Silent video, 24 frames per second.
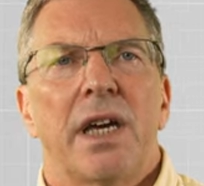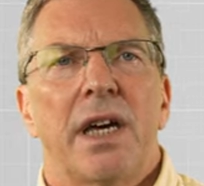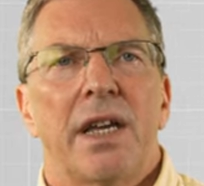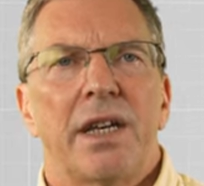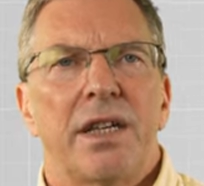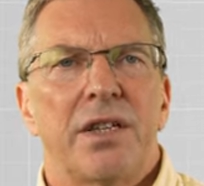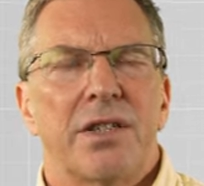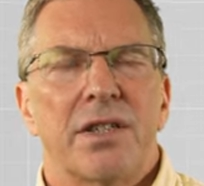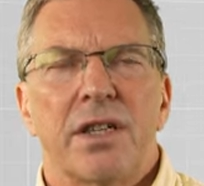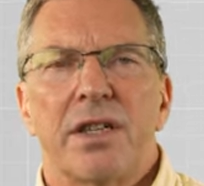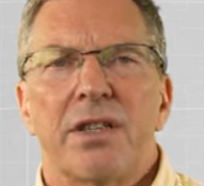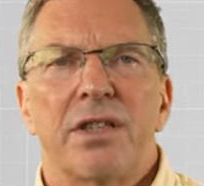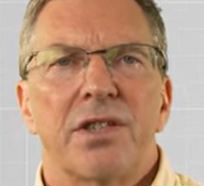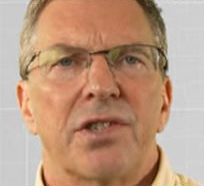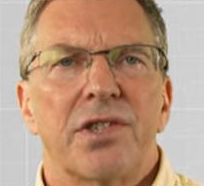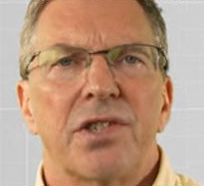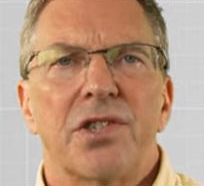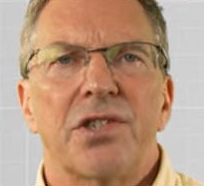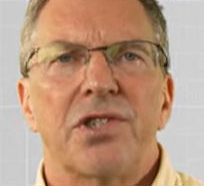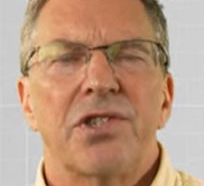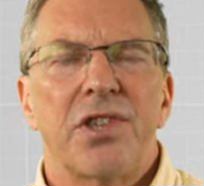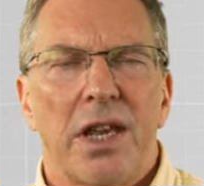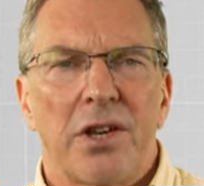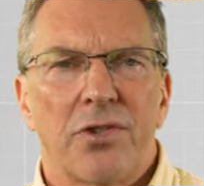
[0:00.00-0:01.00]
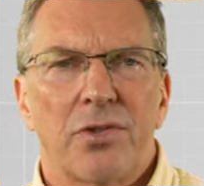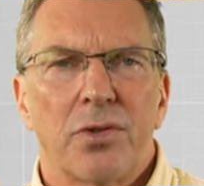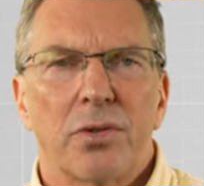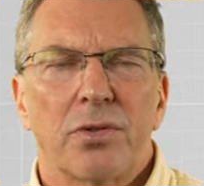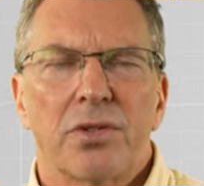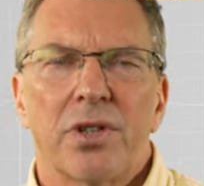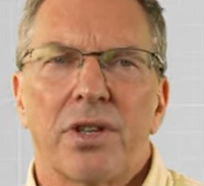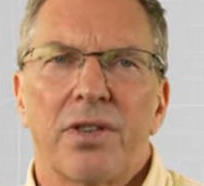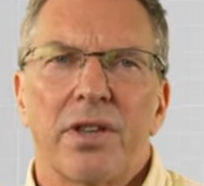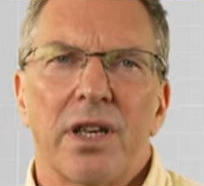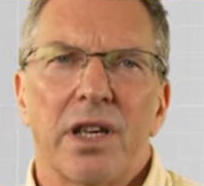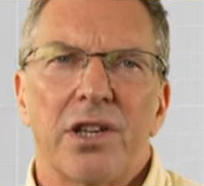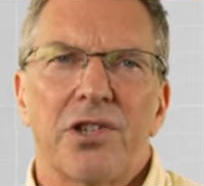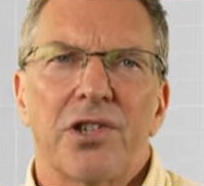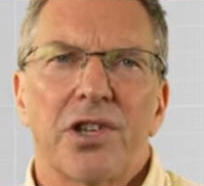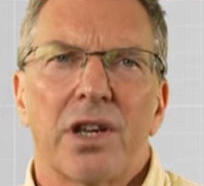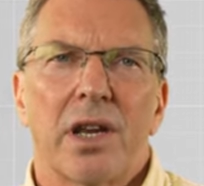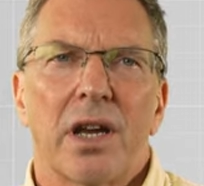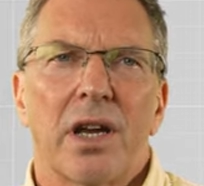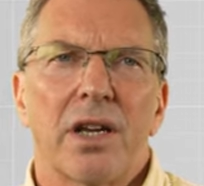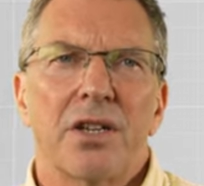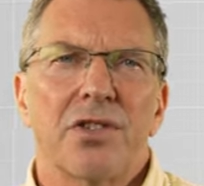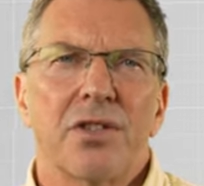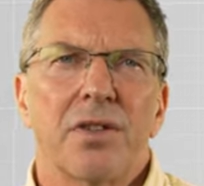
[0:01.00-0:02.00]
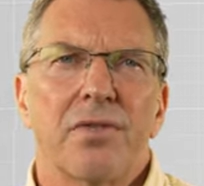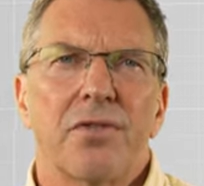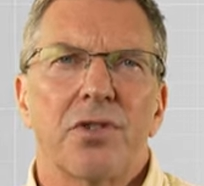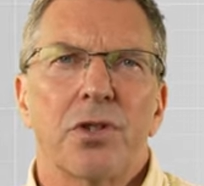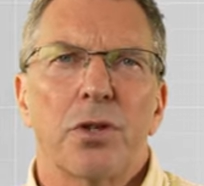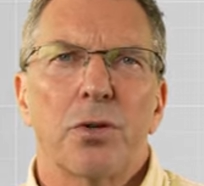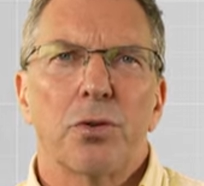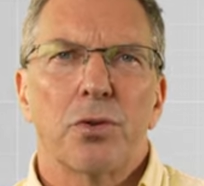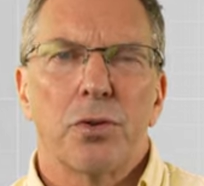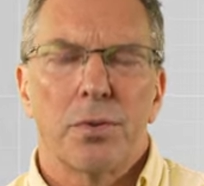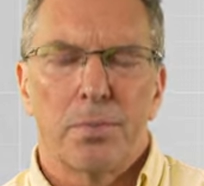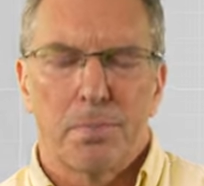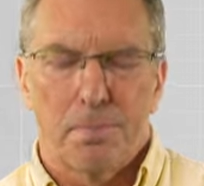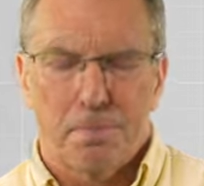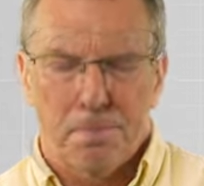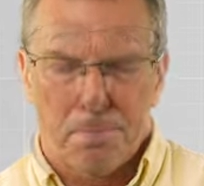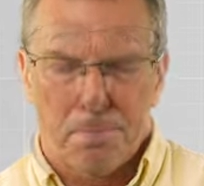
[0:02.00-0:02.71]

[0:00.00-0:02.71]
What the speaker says: and indeed this is central to the education of children.